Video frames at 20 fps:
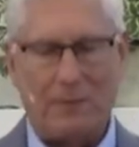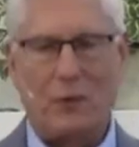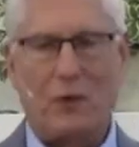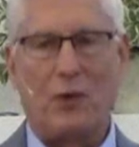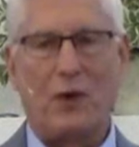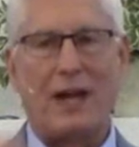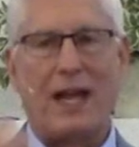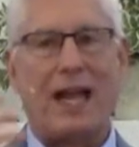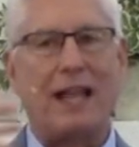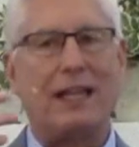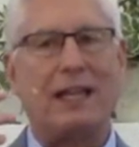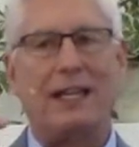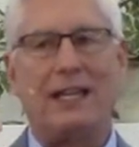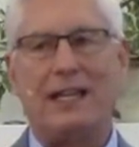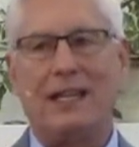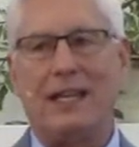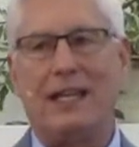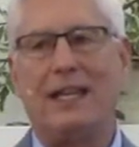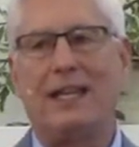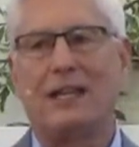
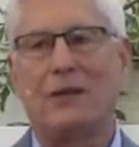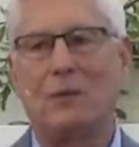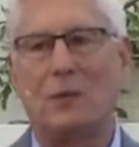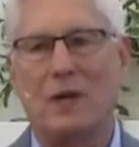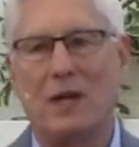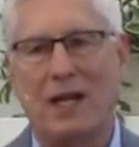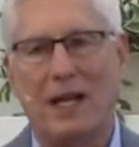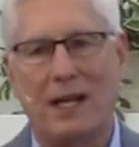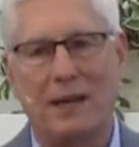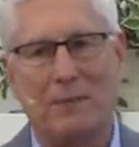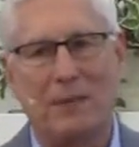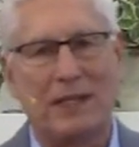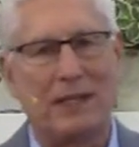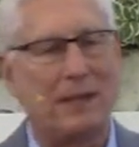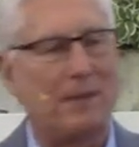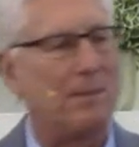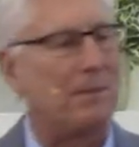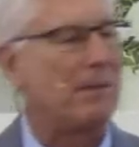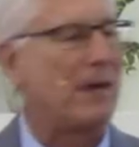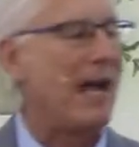morality that he could want. But
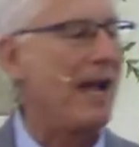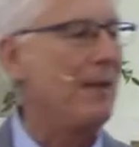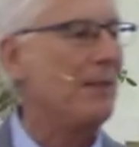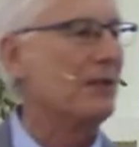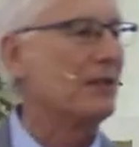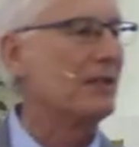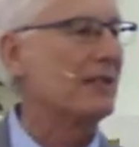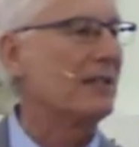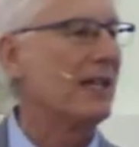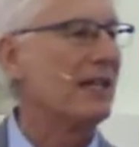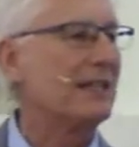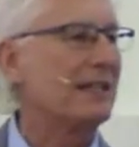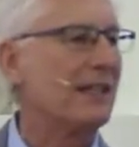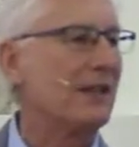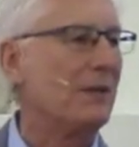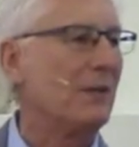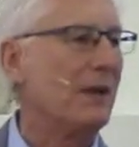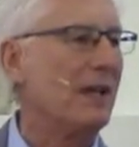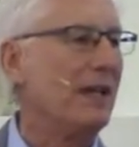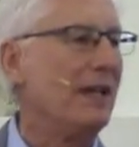the Bible says
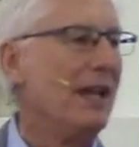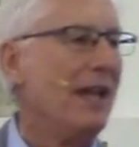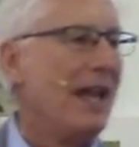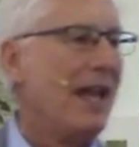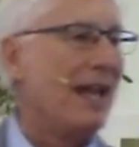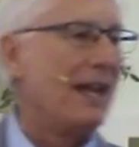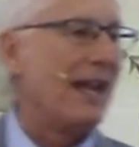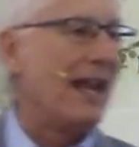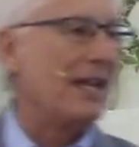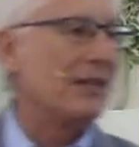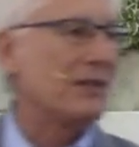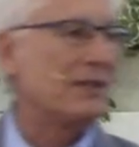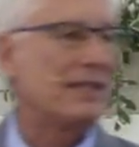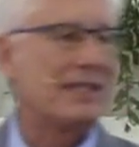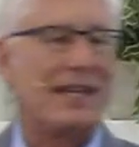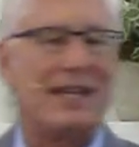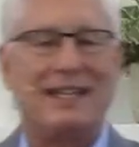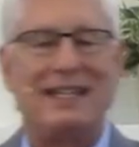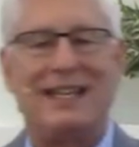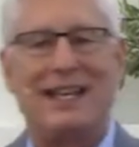that when, and Lazarus
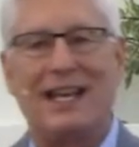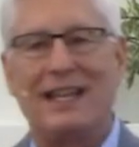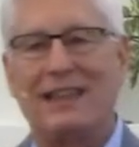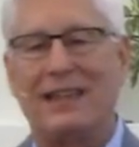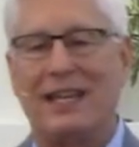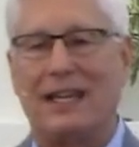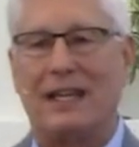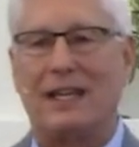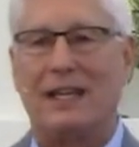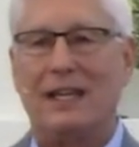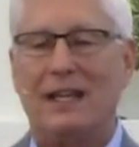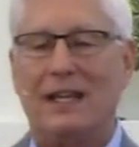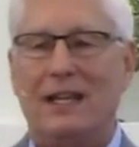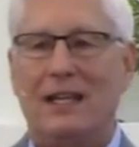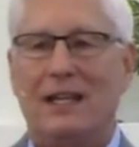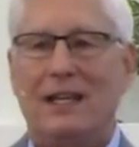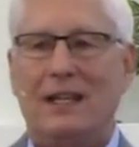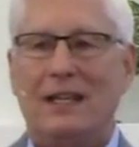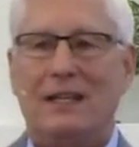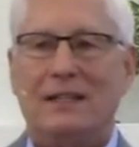had nothing.
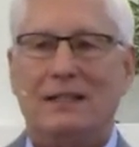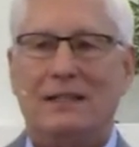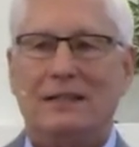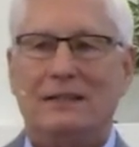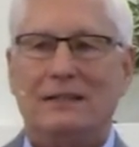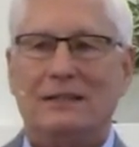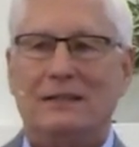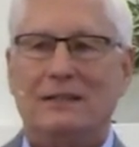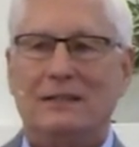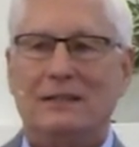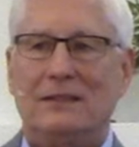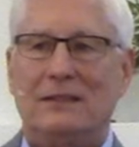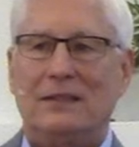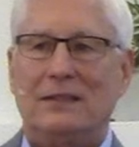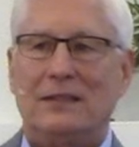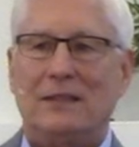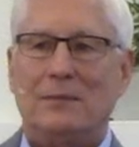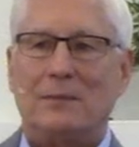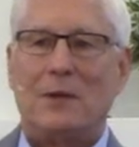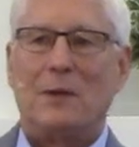
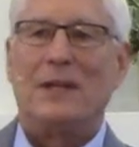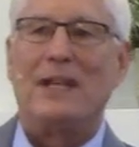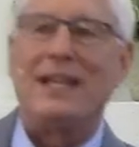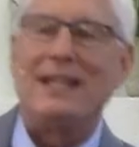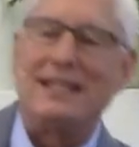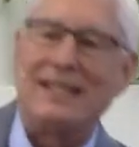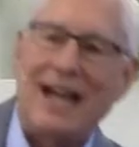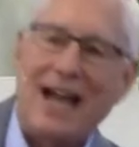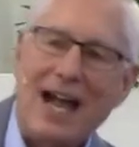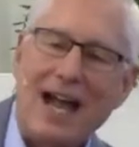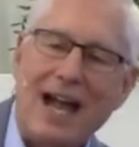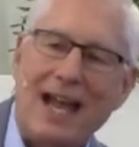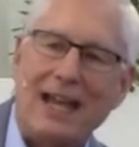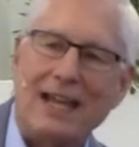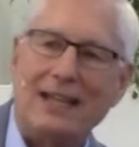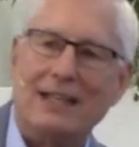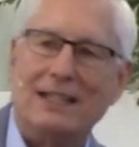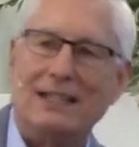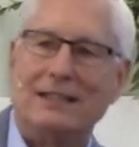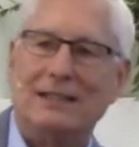But when they
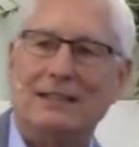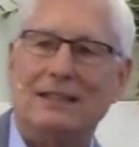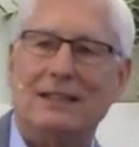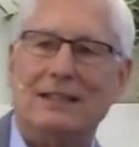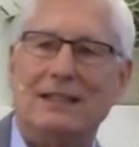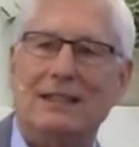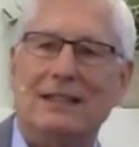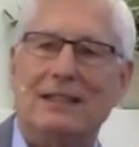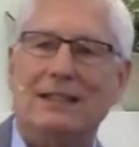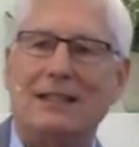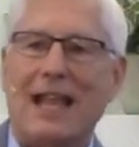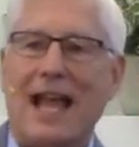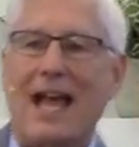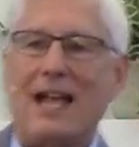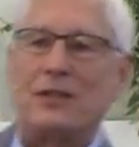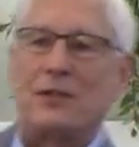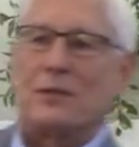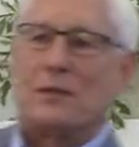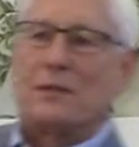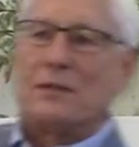died,
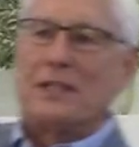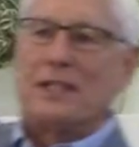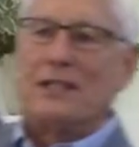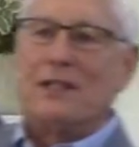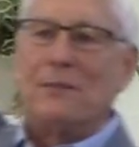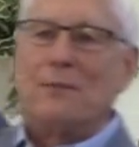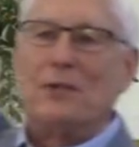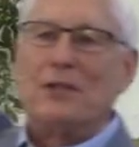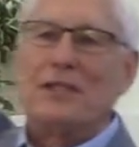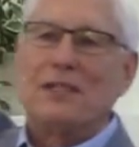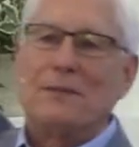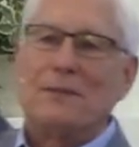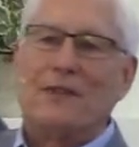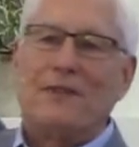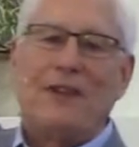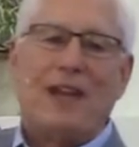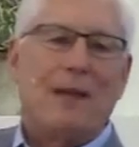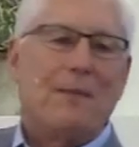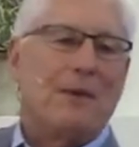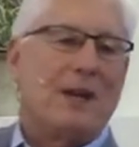Lazarus was in the bosom
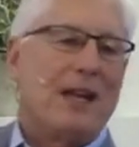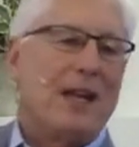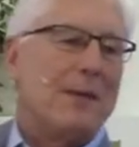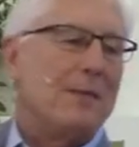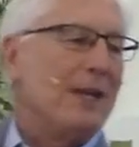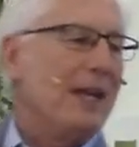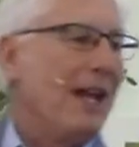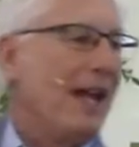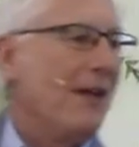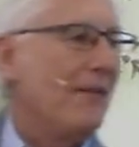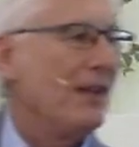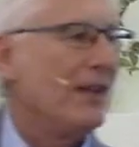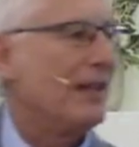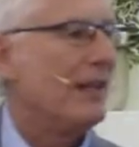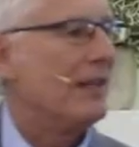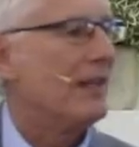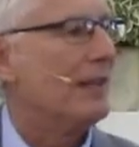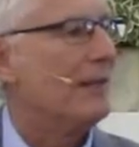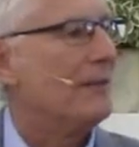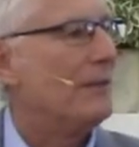of Abraham in heaven,
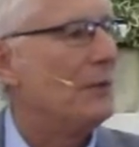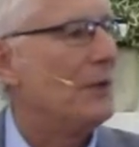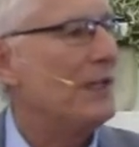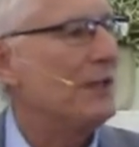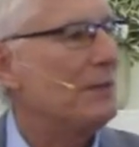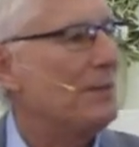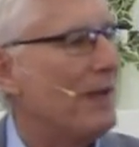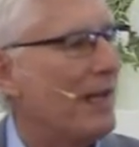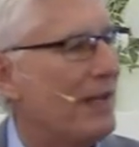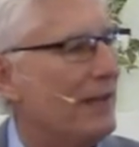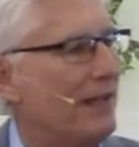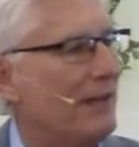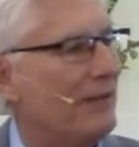and the rich man